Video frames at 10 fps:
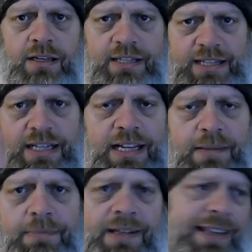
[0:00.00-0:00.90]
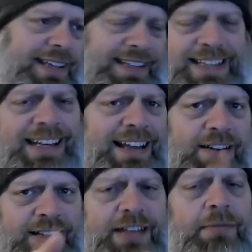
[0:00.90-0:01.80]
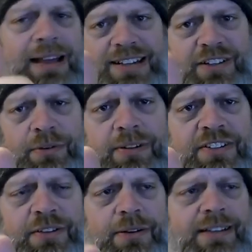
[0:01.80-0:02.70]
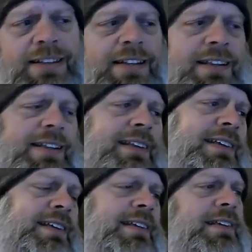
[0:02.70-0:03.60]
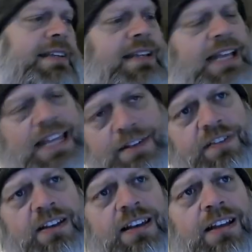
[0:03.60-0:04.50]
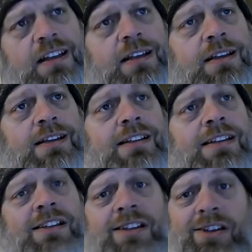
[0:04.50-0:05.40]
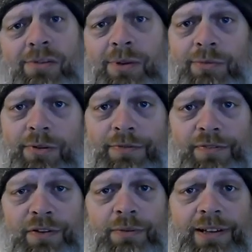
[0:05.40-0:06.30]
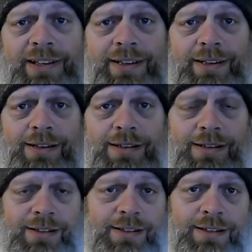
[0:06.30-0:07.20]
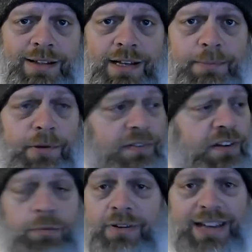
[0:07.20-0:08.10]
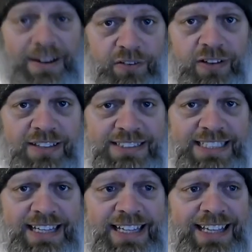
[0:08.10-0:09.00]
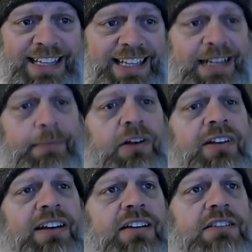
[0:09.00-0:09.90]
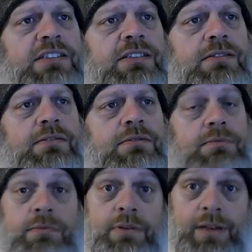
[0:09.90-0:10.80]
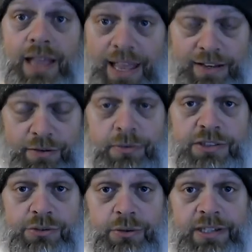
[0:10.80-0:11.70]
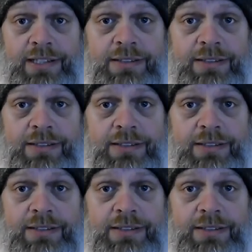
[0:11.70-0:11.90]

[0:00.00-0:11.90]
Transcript: Get up, get out, get rad, do it to it. Even when reviewing a movie you were never going to see in a million years and you enjoyed it.